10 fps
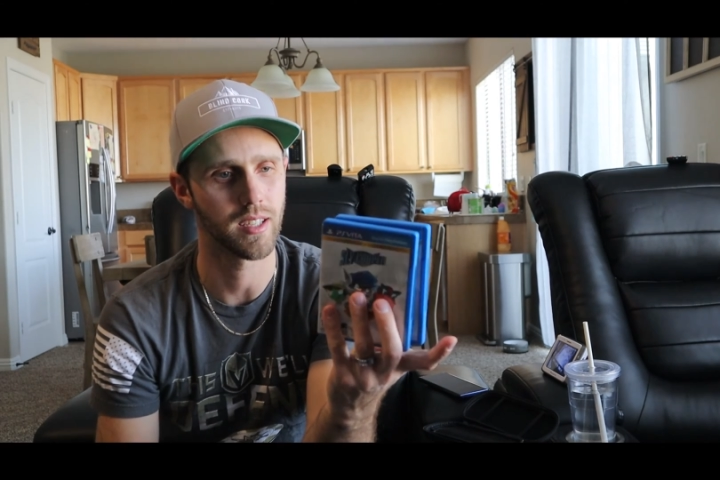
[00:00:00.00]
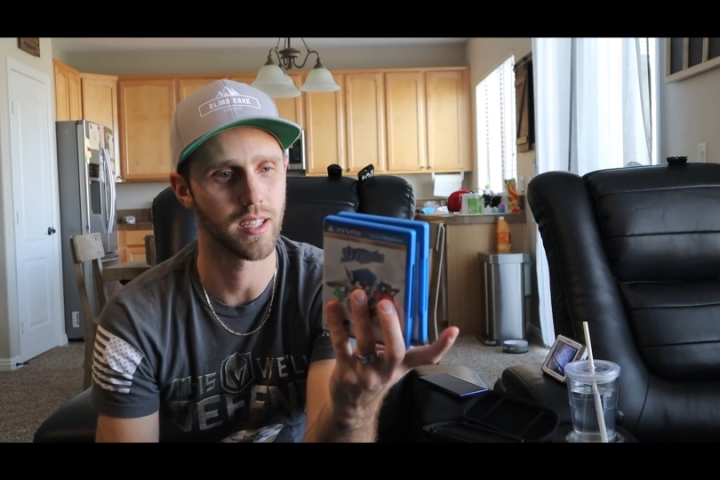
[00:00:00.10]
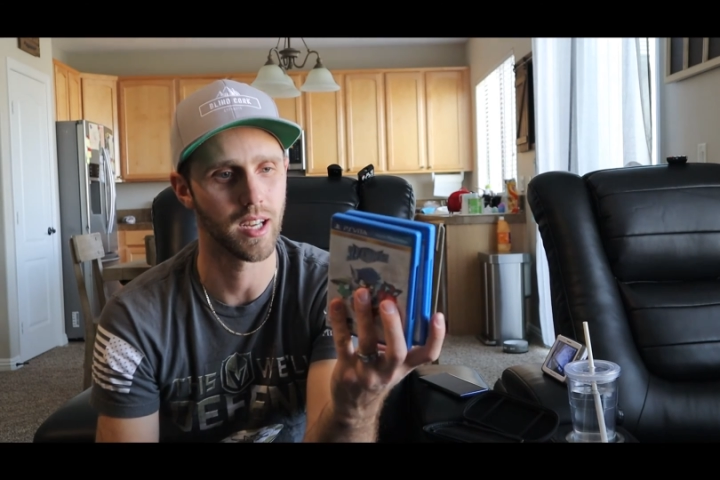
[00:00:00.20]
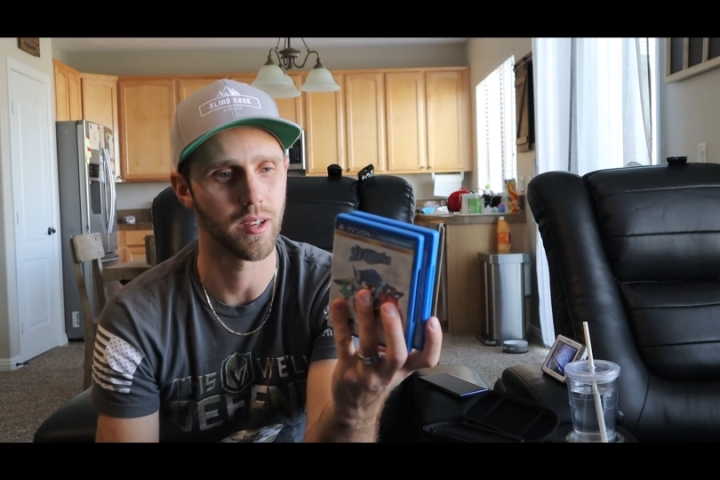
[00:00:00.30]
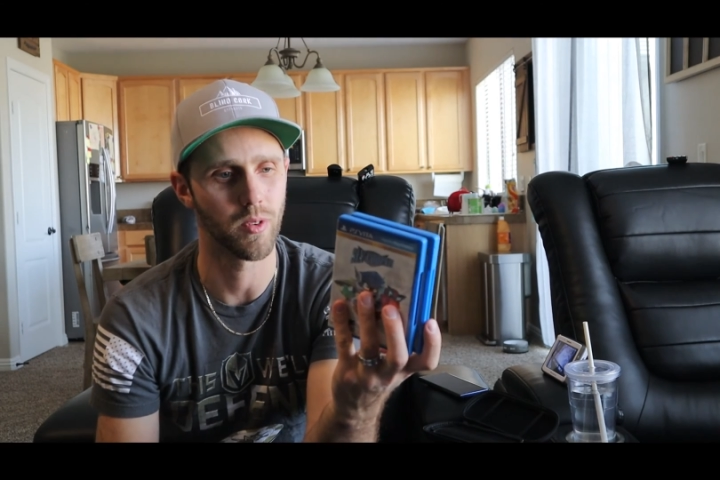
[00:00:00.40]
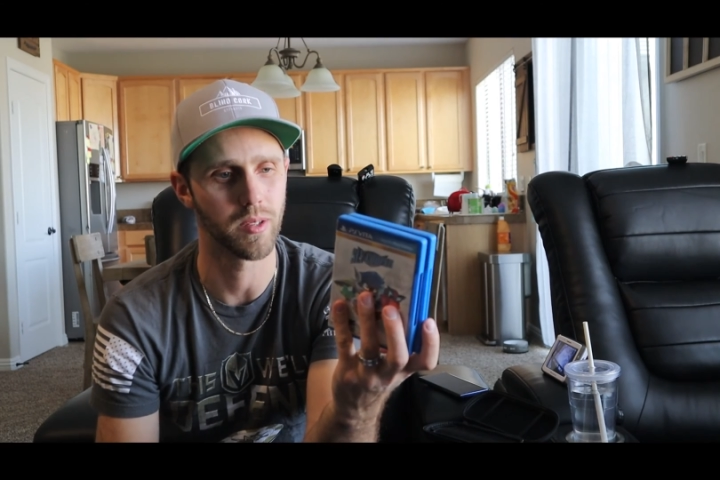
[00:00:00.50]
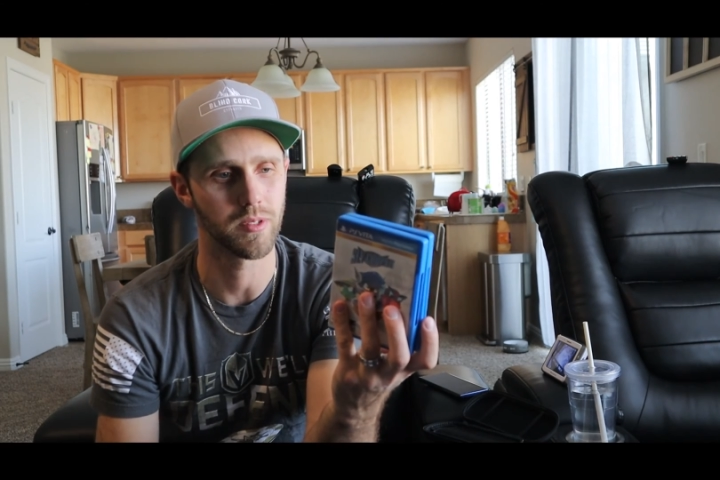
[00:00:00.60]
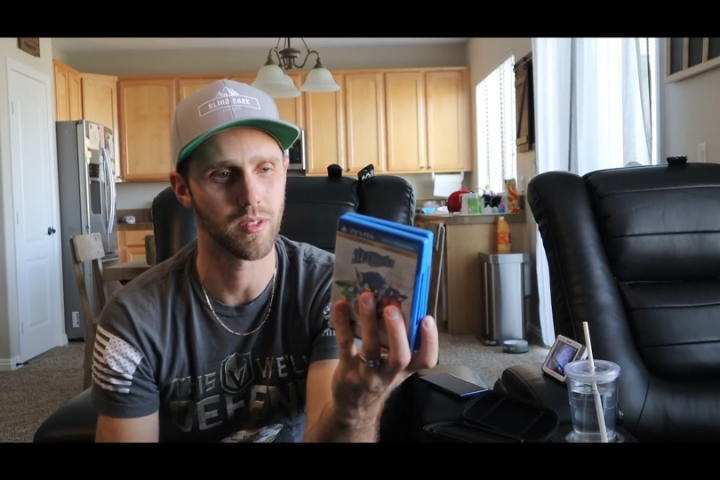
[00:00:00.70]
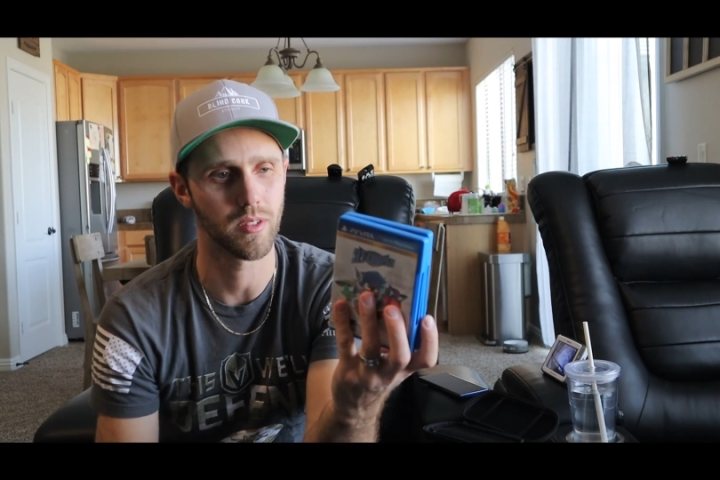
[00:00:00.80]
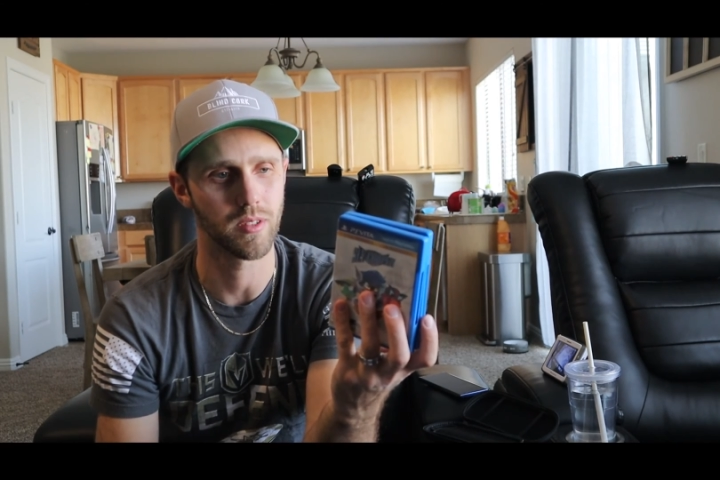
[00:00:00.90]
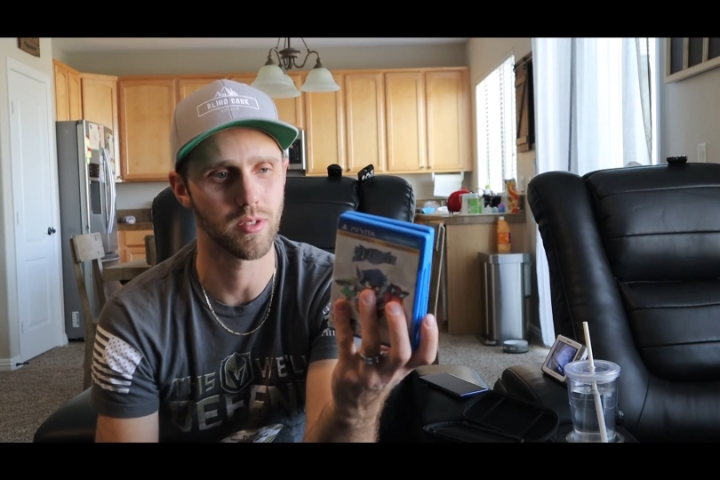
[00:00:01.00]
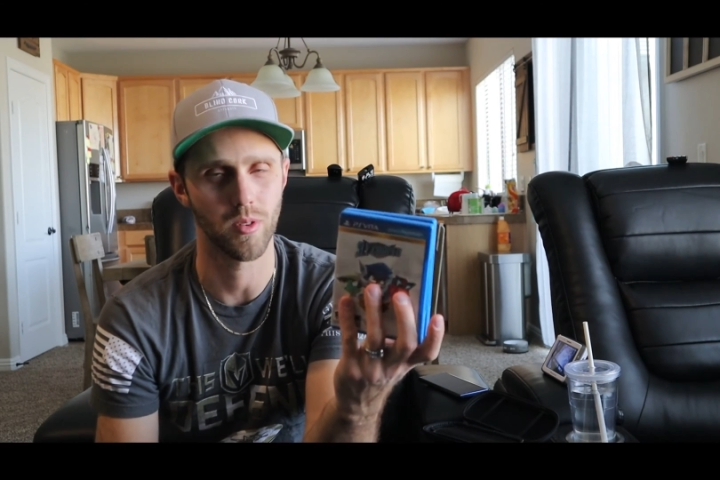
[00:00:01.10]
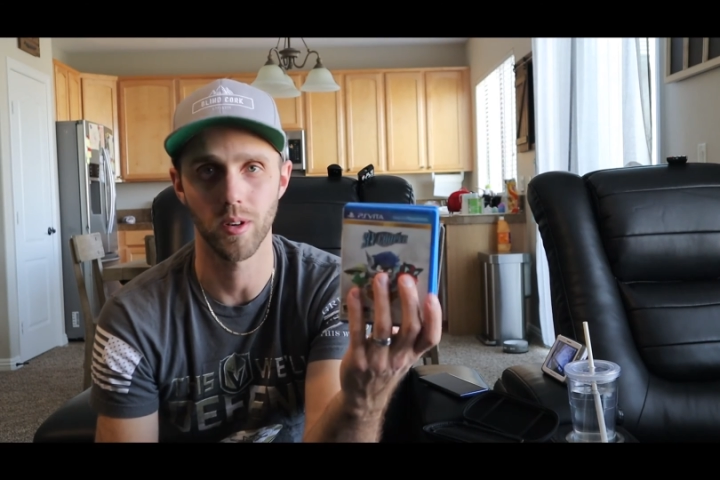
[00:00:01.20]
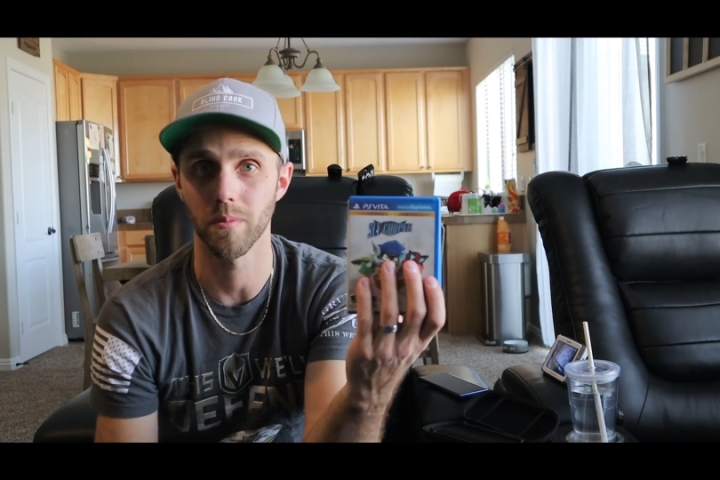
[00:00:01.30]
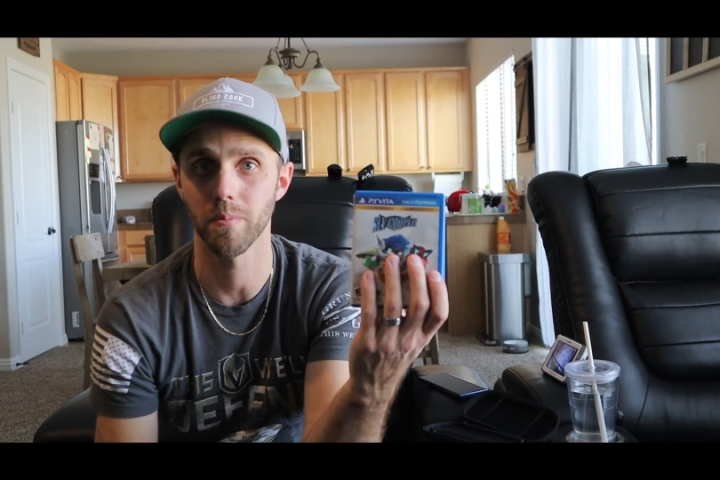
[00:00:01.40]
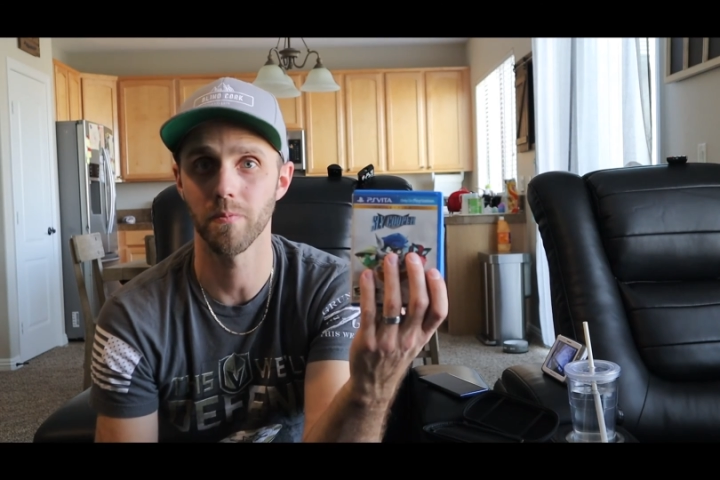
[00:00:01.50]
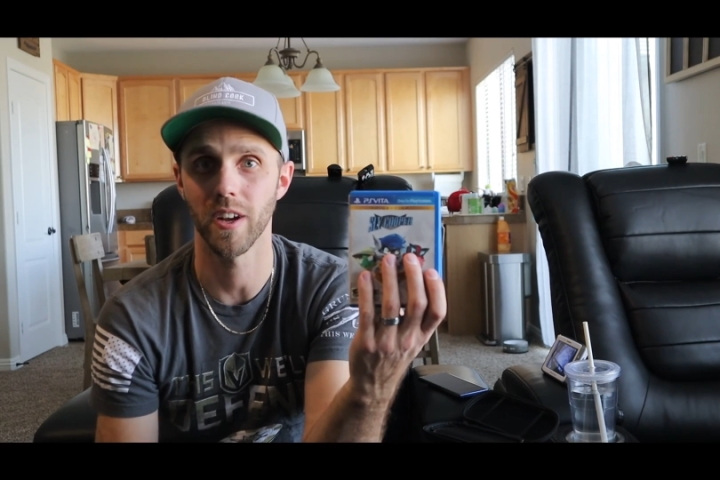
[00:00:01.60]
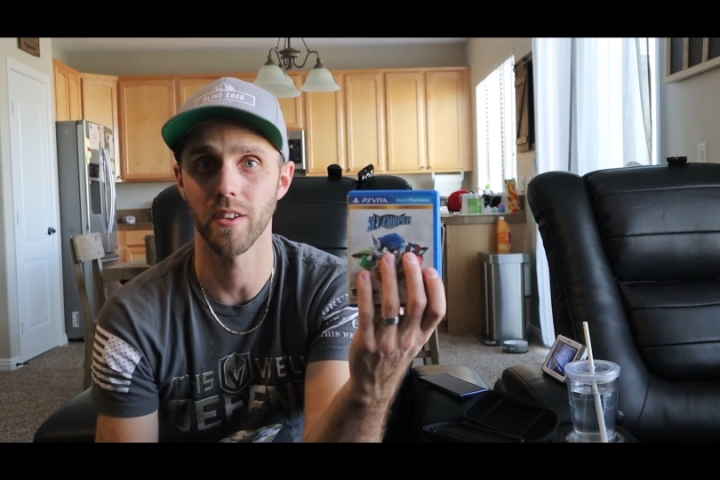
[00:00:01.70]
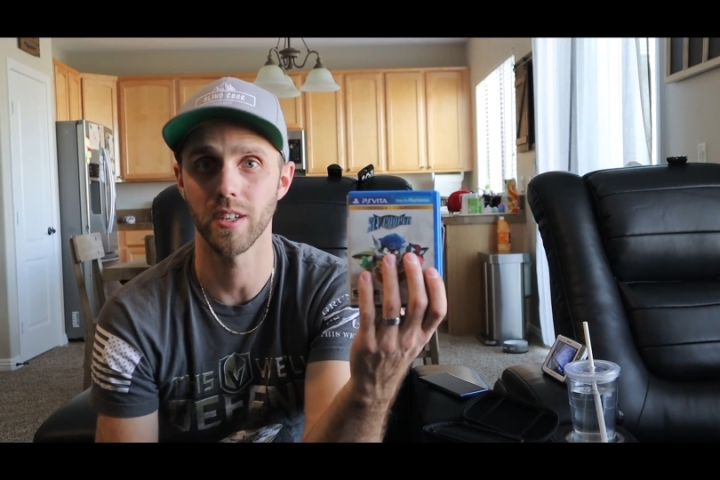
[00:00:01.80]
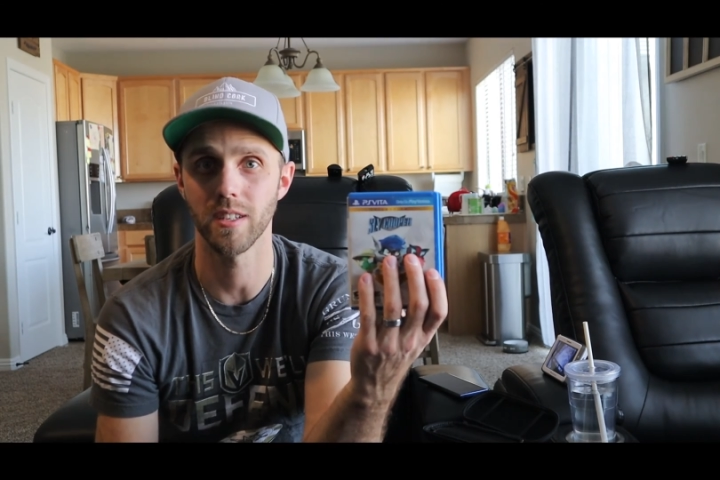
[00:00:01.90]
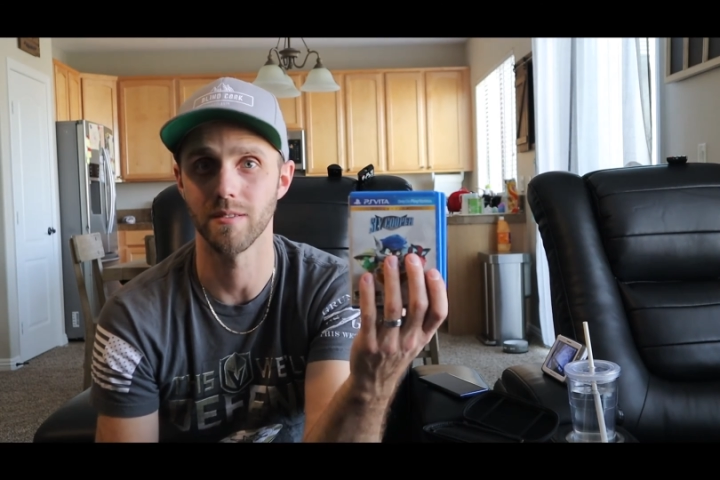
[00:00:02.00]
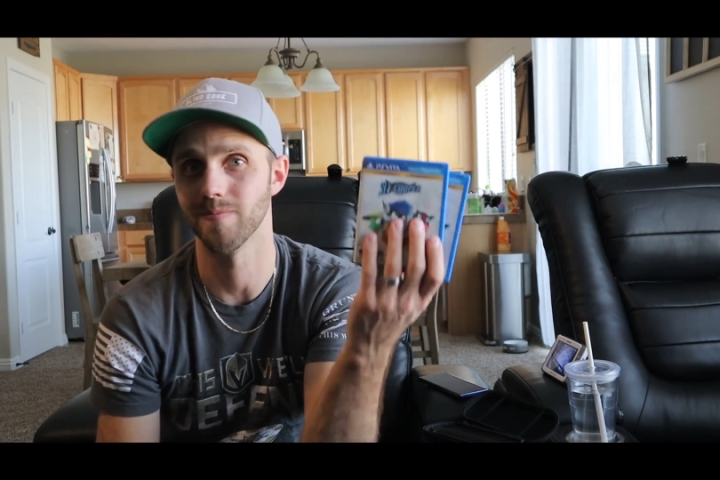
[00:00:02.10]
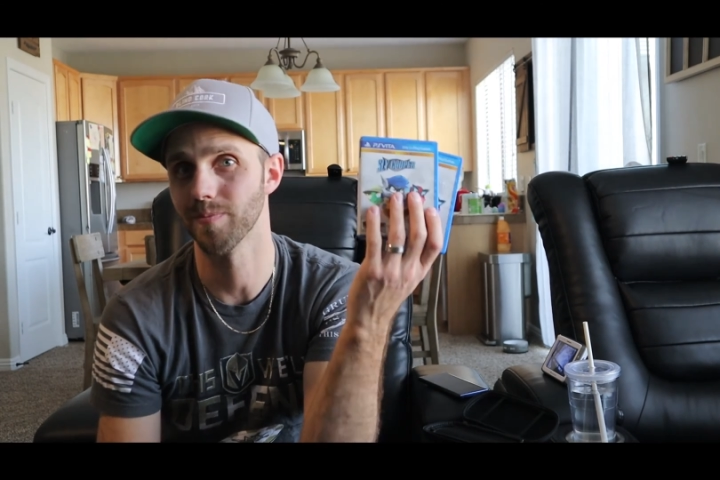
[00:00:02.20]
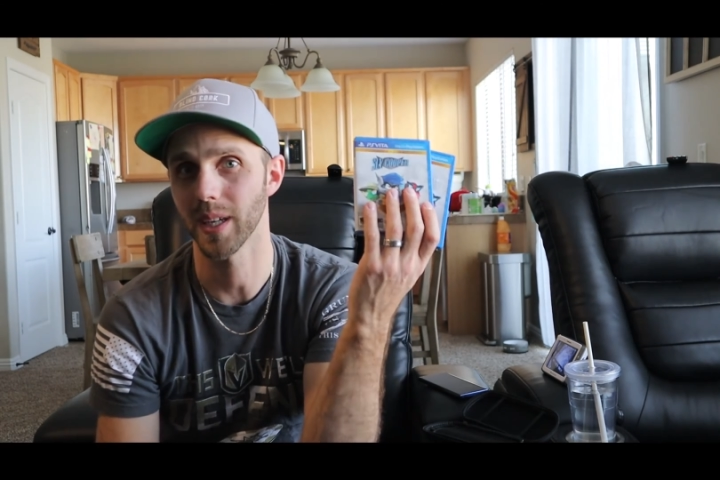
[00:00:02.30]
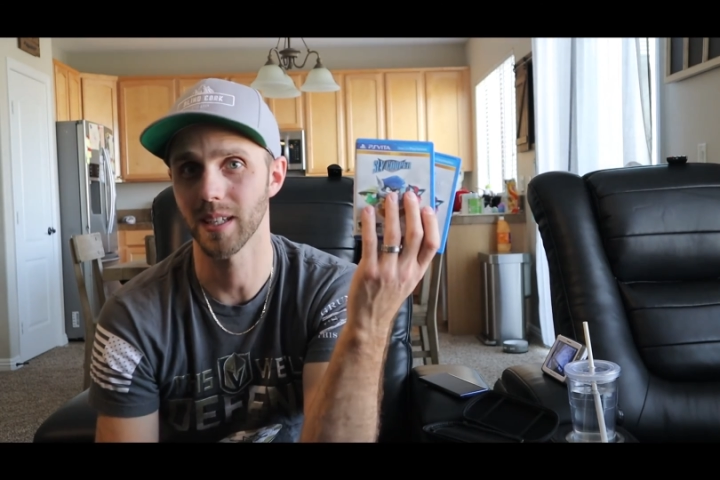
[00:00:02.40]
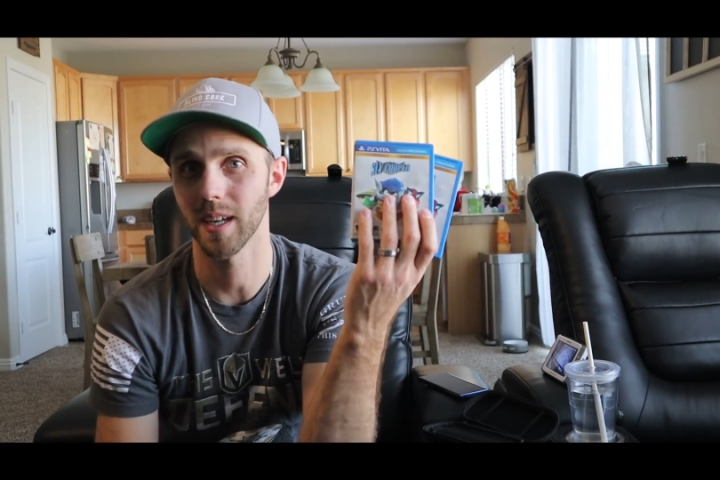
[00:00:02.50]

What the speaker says: and I went to the store and found it and picked it